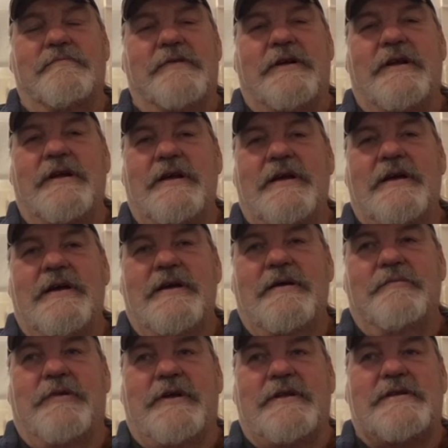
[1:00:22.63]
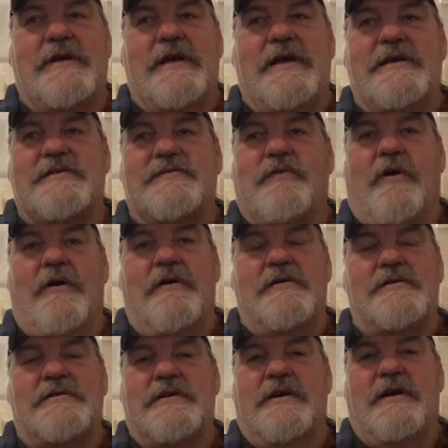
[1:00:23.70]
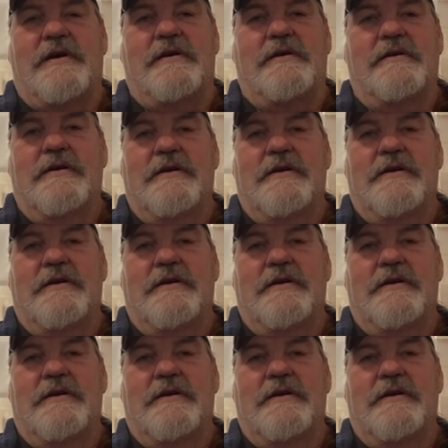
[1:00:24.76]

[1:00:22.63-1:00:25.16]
but but uh, as far as uh,